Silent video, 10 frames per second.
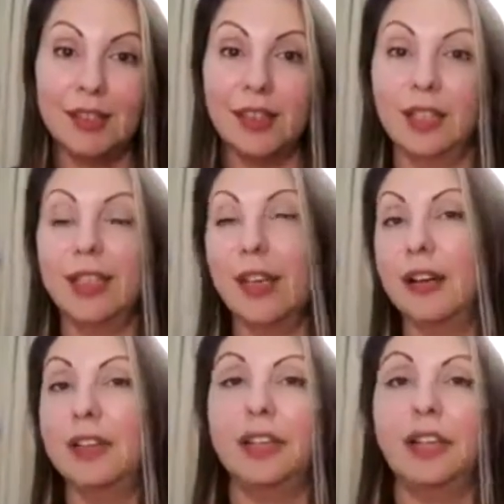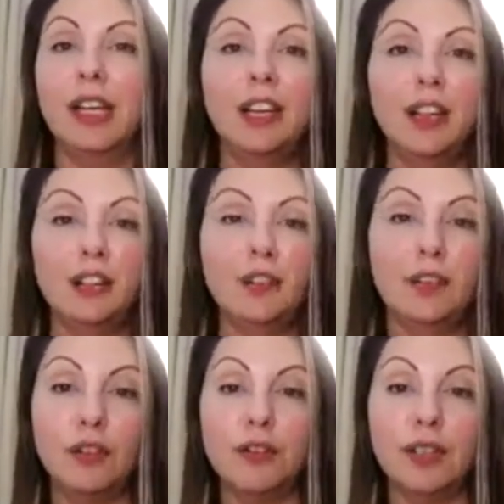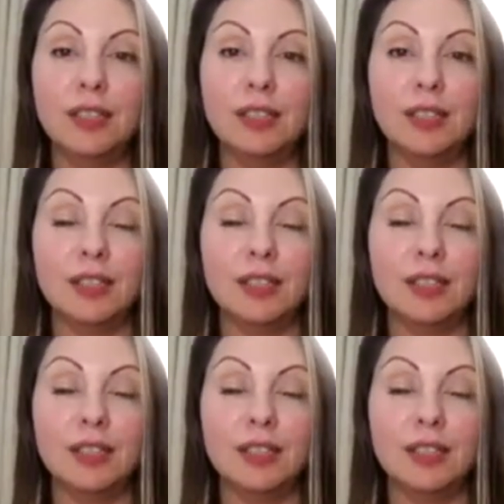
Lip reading: It can carry infographics,